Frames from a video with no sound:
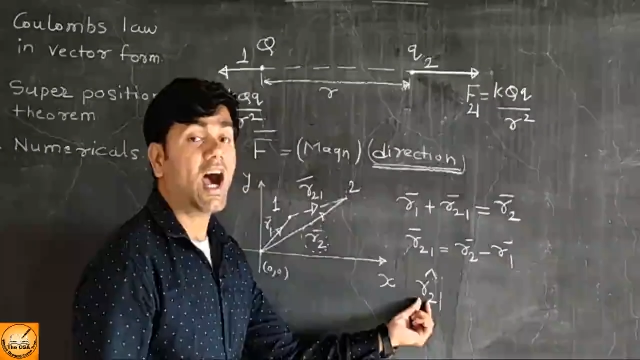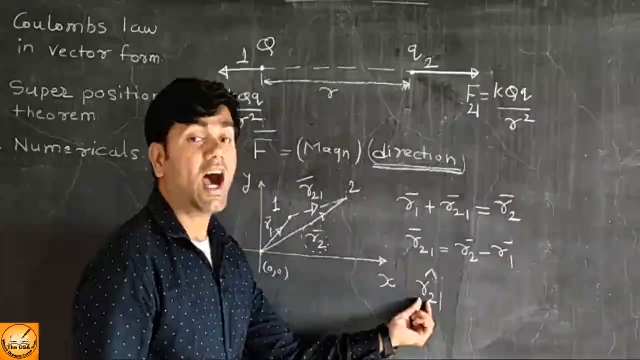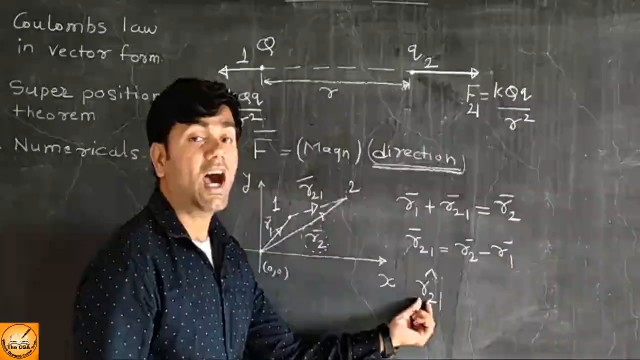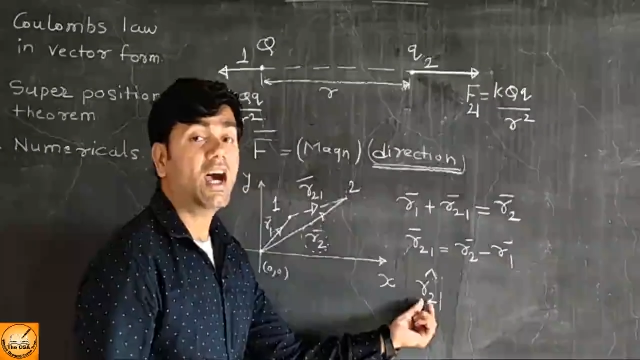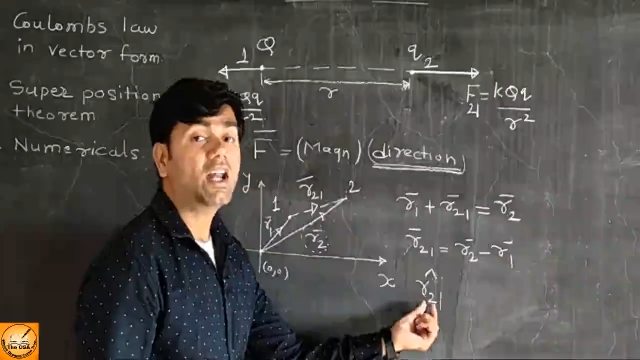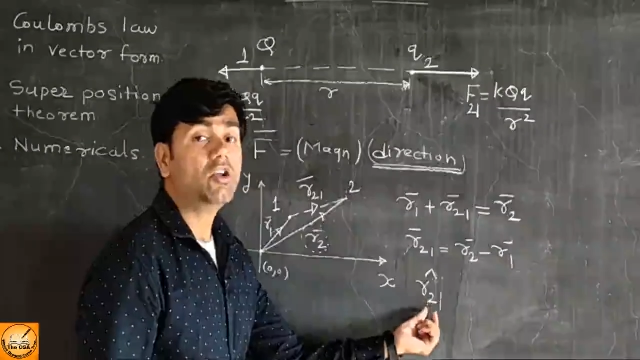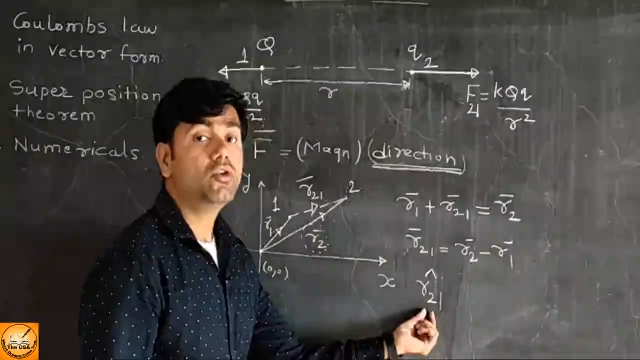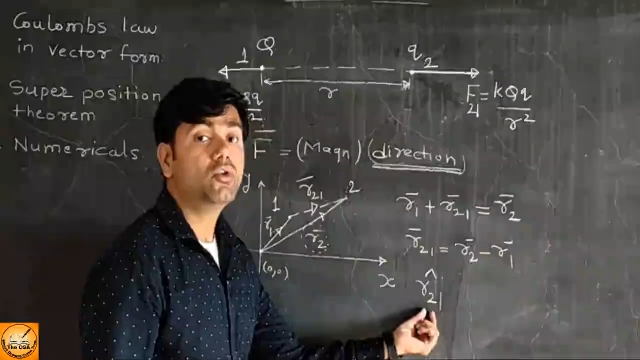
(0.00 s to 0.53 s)

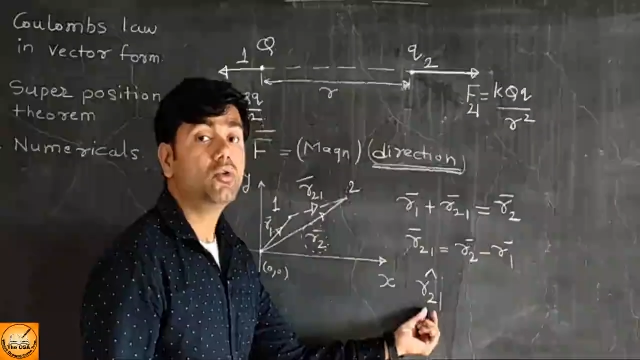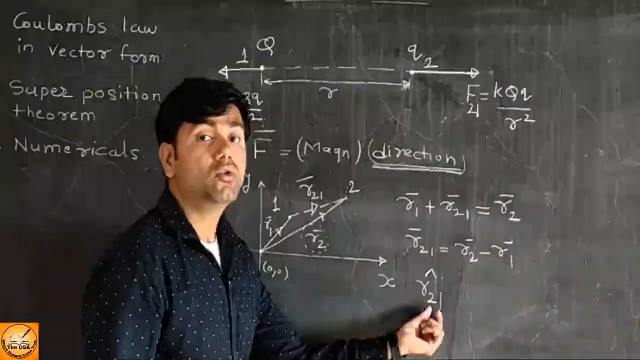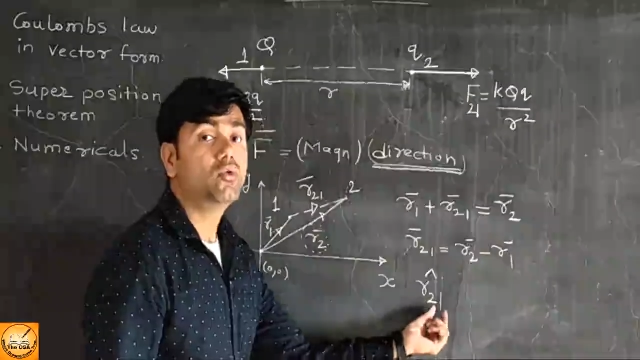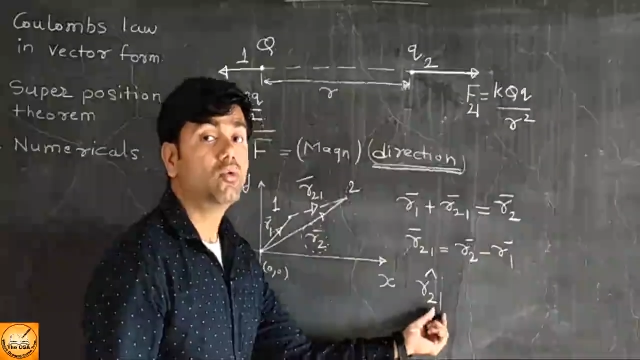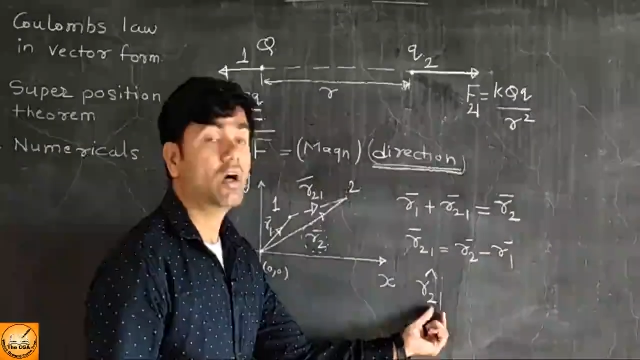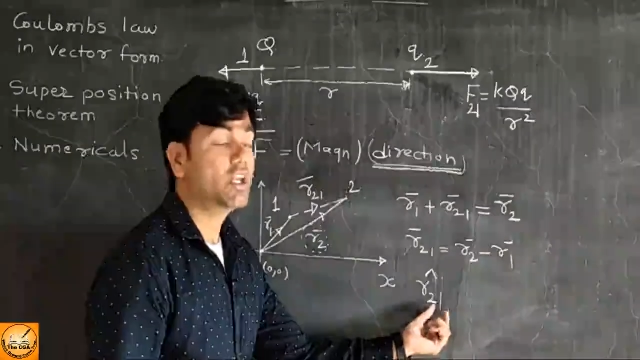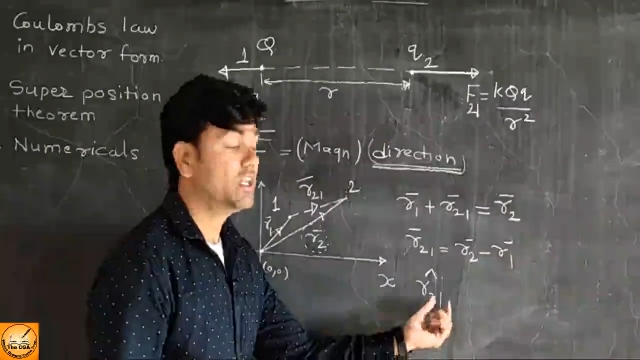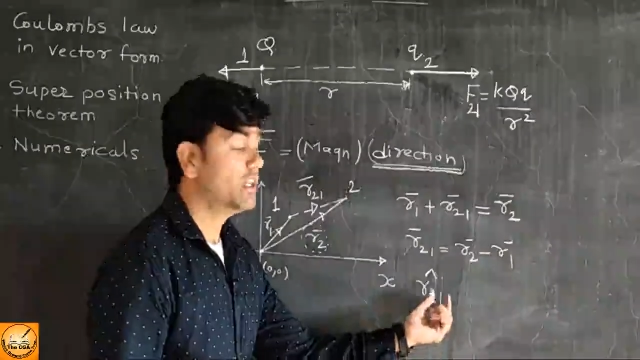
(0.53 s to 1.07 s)

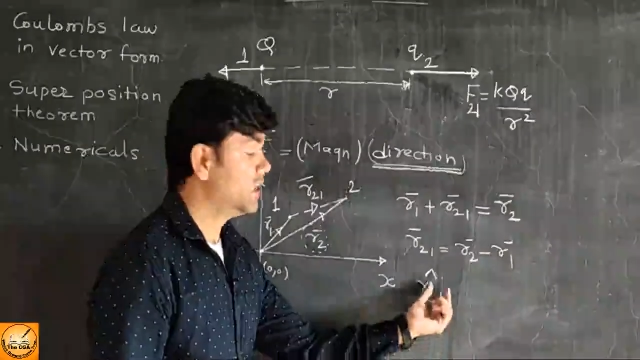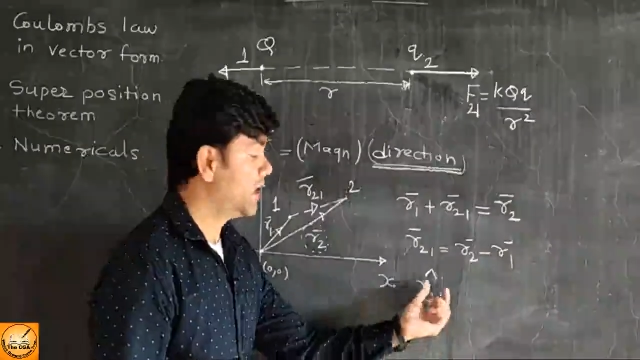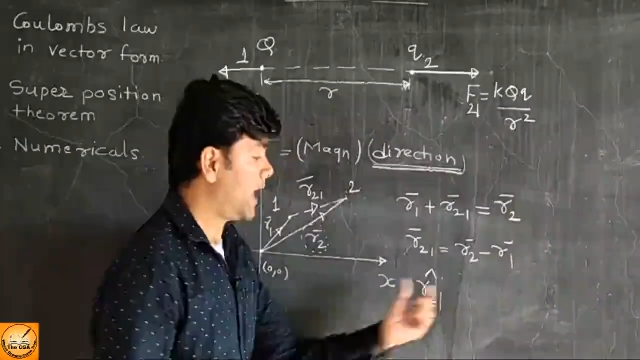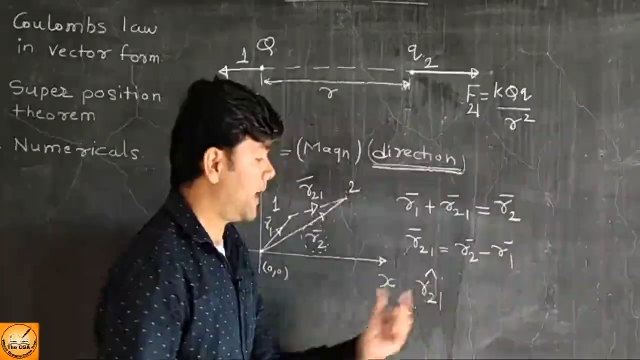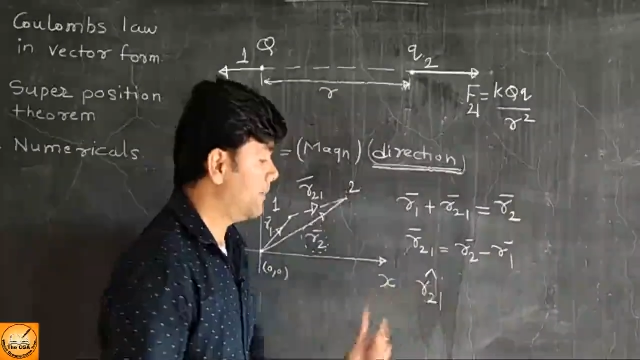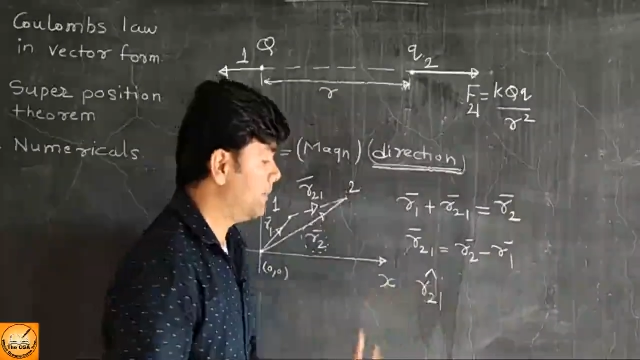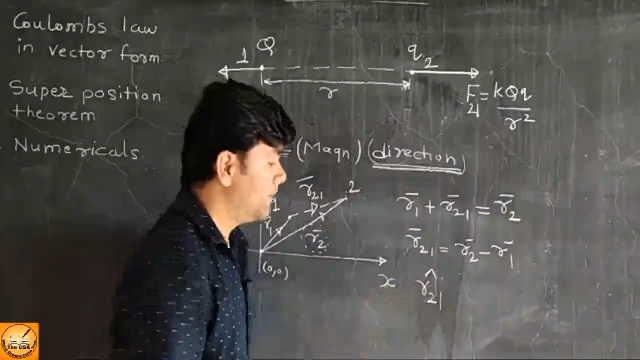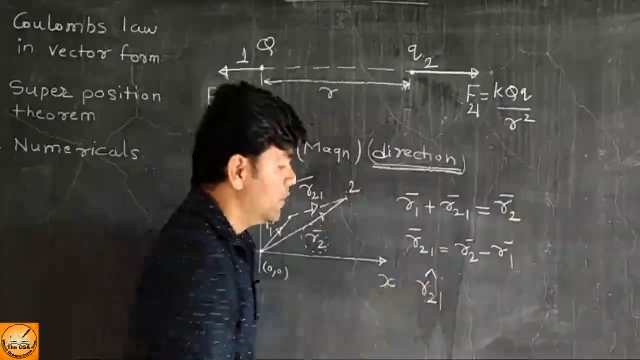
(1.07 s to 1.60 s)

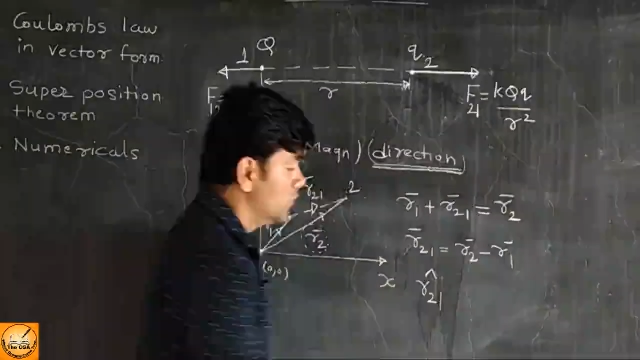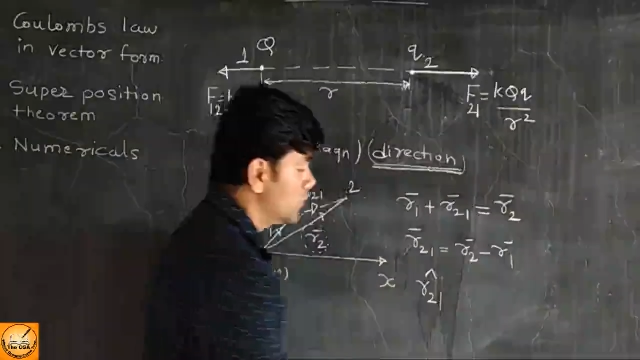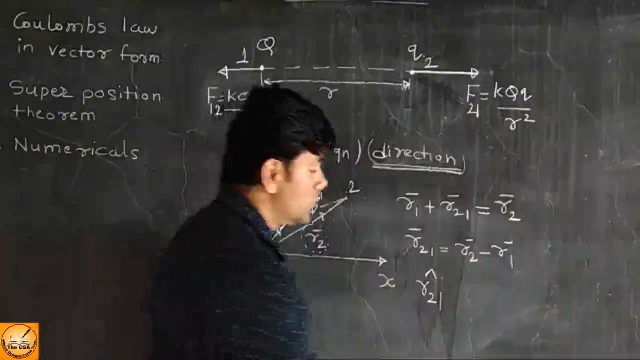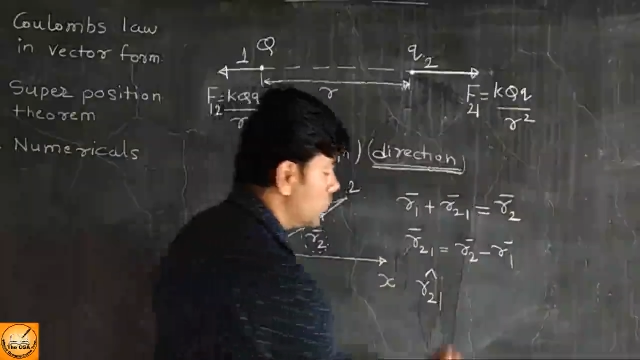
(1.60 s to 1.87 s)
R21 cap.